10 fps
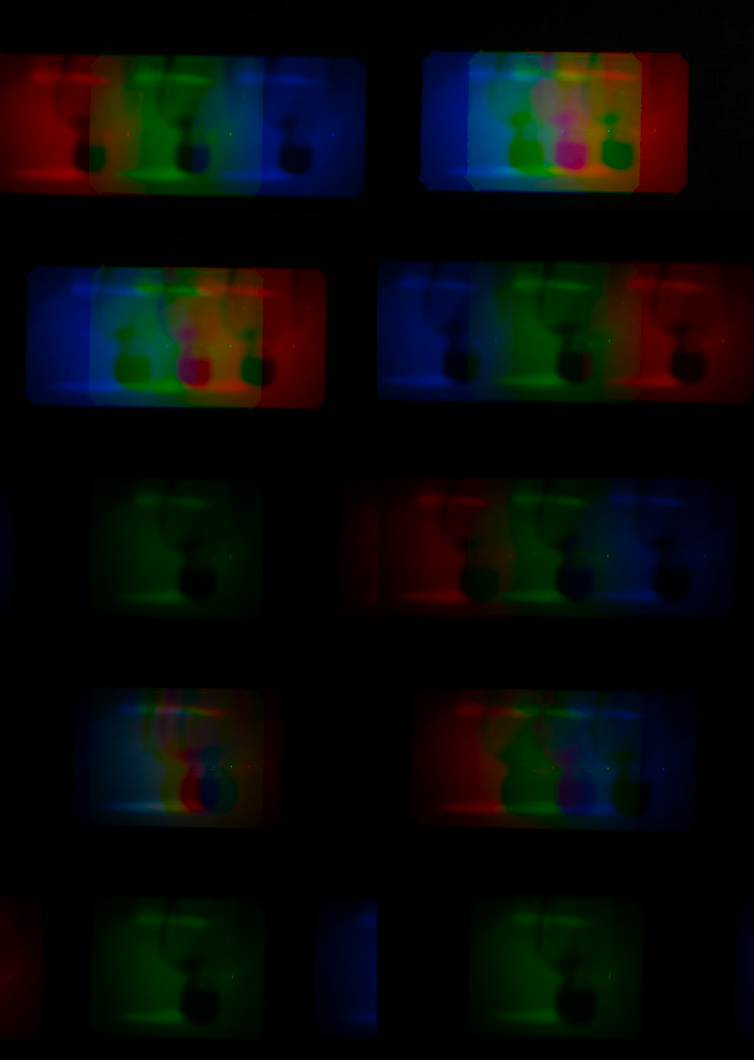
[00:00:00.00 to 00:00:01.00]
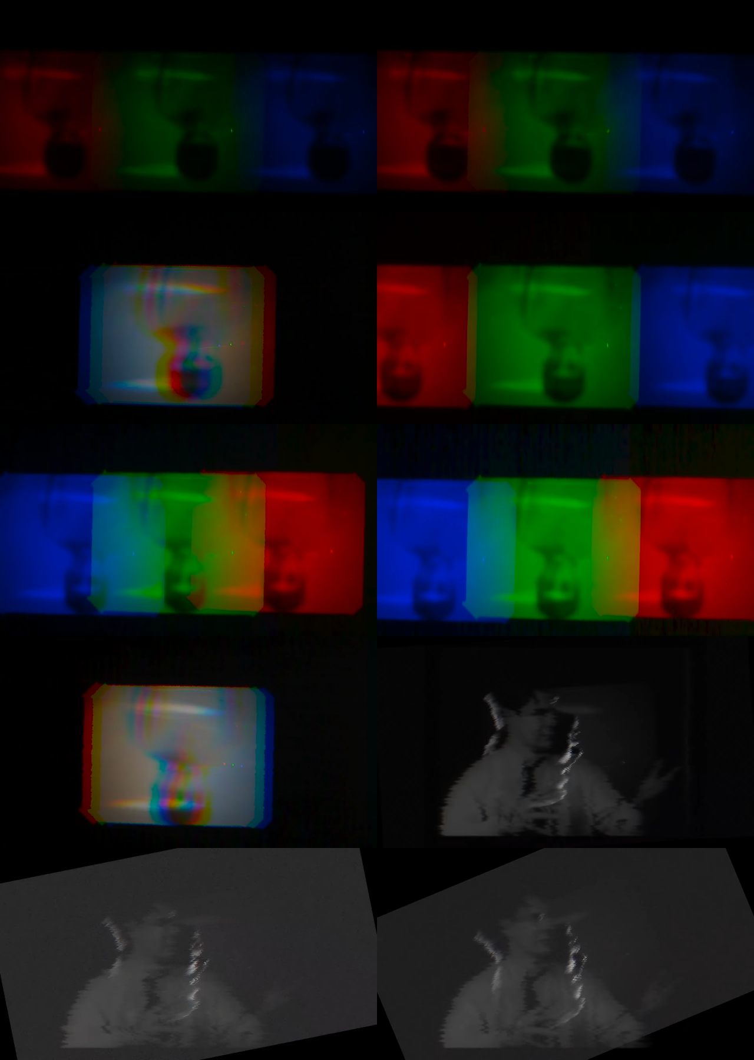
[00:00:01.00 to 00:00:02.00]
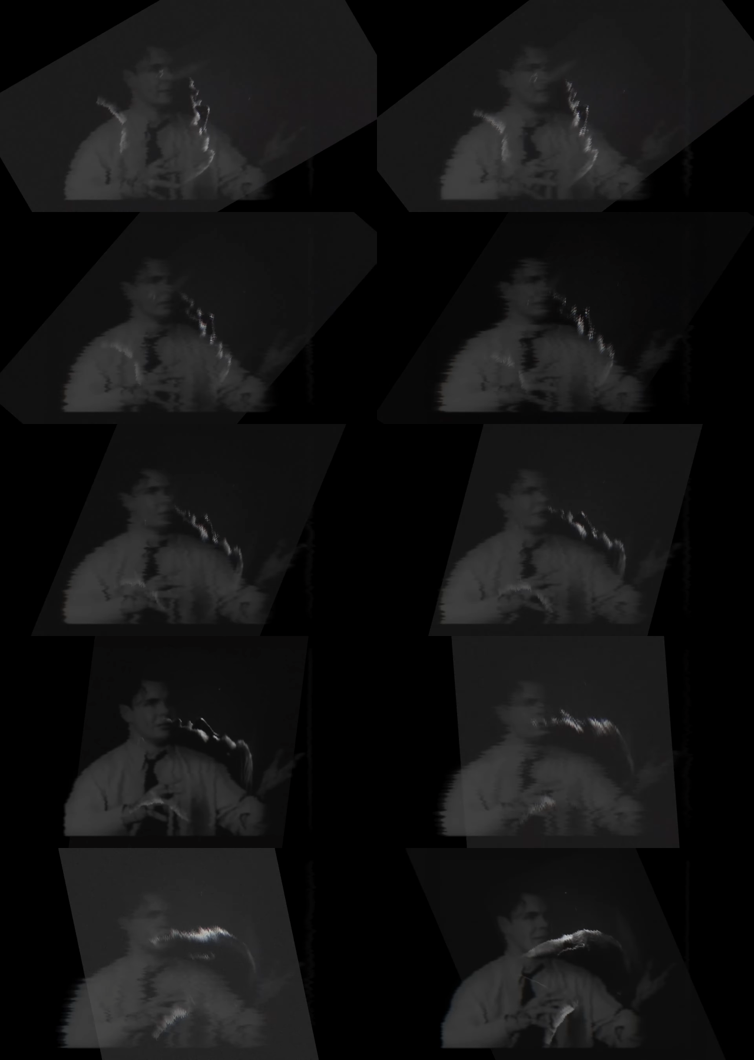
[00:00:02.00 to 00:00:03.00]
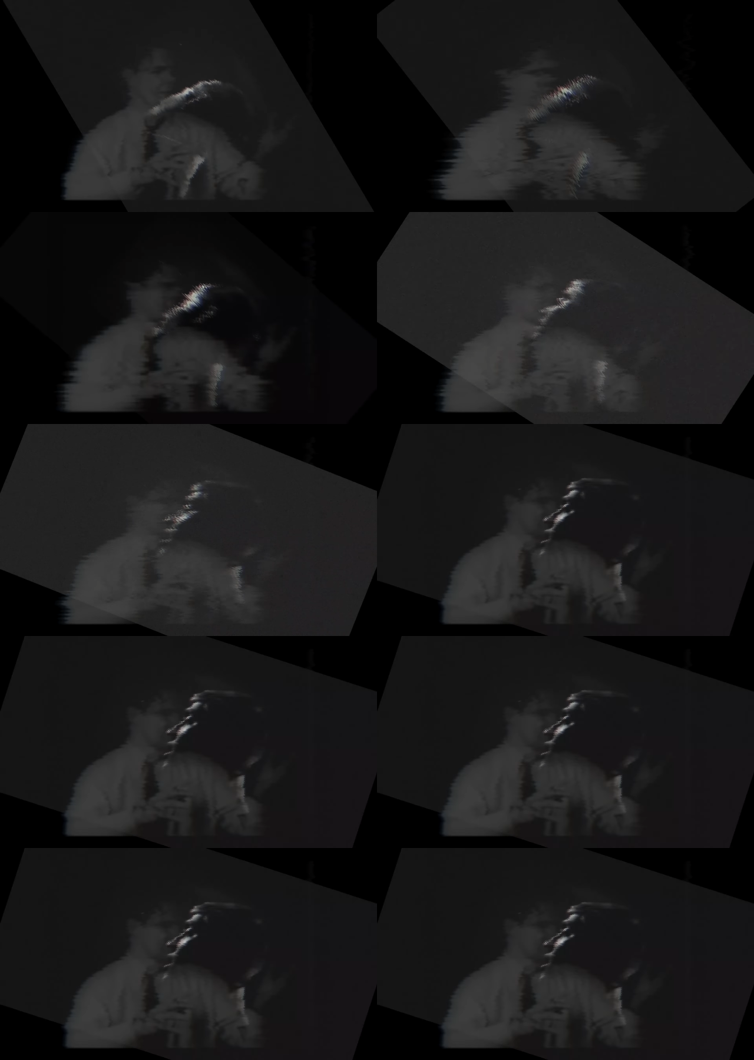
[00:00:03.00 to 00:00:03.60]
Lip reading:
[unreadable: no face in view]